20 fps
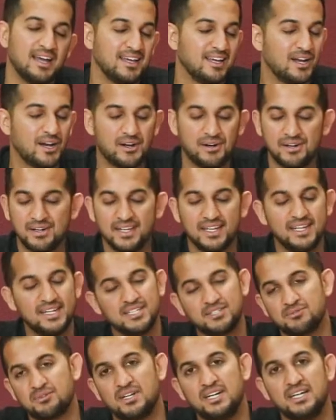you know, it
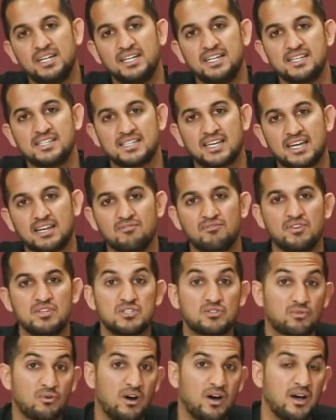is what it is. Like,
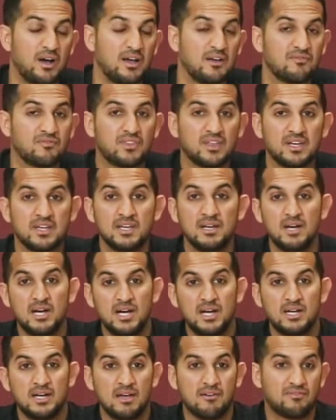
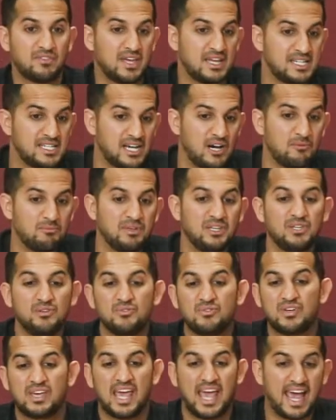if they tell me
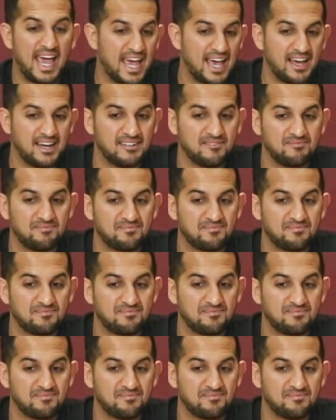you can't,